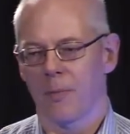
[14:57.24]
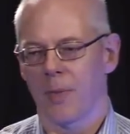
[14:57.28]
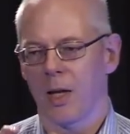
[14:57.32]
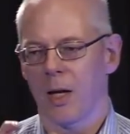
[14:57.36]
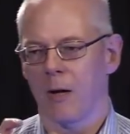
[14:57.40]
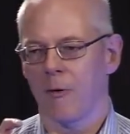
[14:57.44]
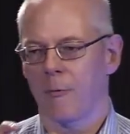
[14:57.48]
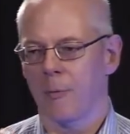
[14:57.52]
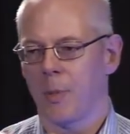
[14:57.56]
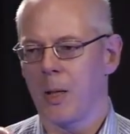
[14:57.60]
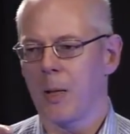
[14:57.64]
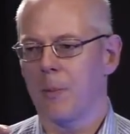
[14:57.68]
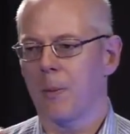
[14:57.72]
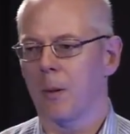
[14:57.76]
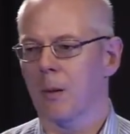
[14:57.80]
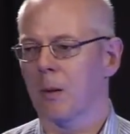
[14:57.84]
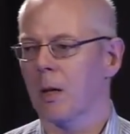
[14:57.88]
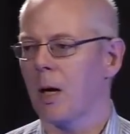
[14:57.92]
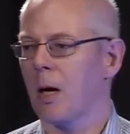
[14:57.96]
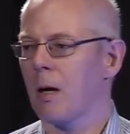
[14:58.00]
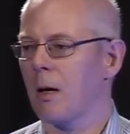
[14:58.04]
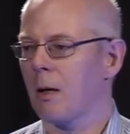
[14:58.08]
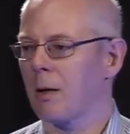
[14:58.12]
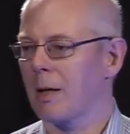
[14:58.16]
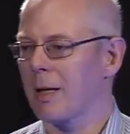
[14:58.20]
If people
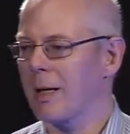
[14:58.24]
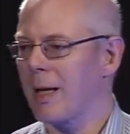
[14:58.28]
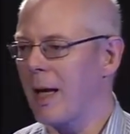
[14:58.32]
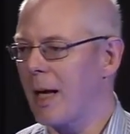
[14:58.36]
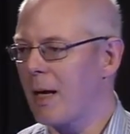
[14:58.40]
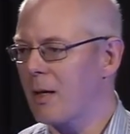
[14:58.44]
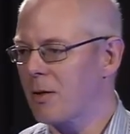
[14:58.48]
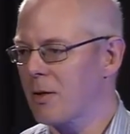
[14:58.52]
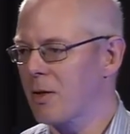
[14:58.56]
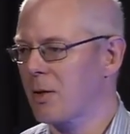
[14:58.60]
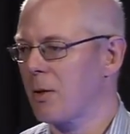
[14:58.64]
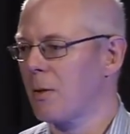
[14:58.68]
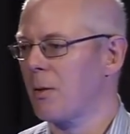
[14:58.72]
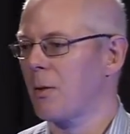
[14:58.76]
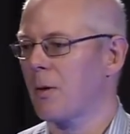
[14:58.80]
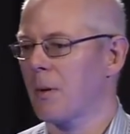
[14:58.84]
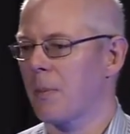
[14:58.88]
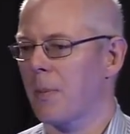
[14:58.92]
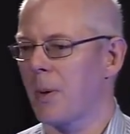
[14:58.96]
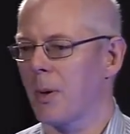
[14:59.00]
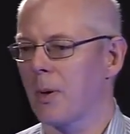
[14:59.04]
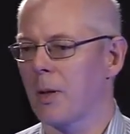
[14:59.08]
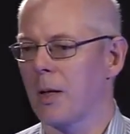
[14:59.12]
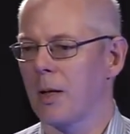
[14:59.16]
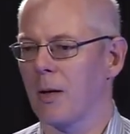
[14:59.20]
can't get to the
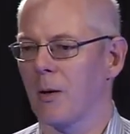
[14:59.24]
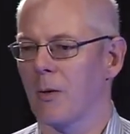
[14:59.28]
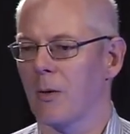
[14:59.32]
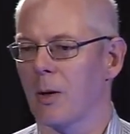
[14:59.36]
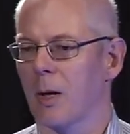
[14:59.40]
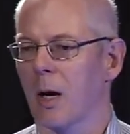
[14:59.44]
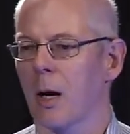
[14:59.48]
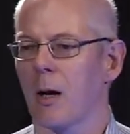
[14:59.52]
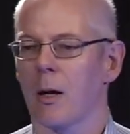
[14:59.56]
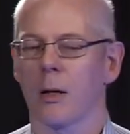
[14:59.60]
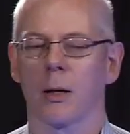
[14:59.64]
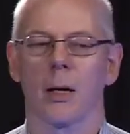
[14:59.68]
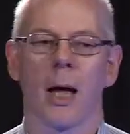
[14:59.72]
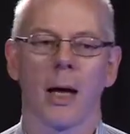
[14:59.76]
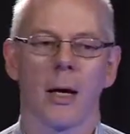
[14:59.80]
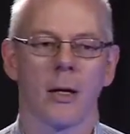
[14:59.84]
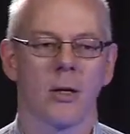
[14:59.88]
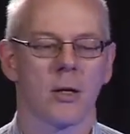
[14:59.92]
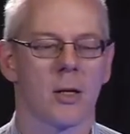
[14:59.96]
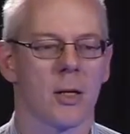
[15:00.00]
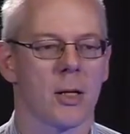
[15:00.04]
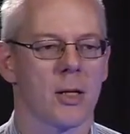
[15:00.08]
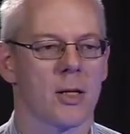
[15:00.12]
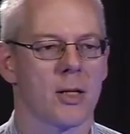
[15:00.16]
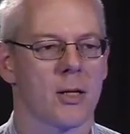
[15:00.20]
point or can't
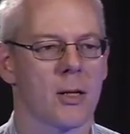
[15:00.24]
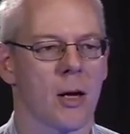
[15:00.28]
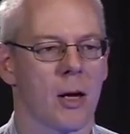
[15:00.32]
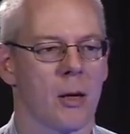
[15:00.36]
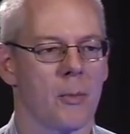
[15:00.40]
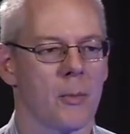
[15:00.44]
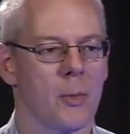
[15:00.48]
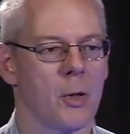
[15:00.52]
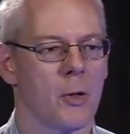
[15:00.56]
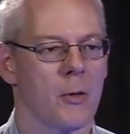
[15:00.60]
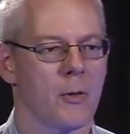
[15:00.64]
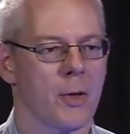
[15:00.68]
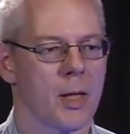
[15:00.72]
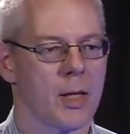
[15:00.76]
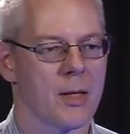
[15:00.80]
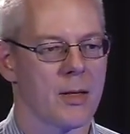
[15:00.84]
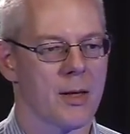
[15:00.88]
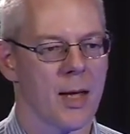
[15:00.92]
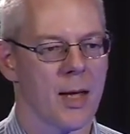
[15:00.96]
actually start movies,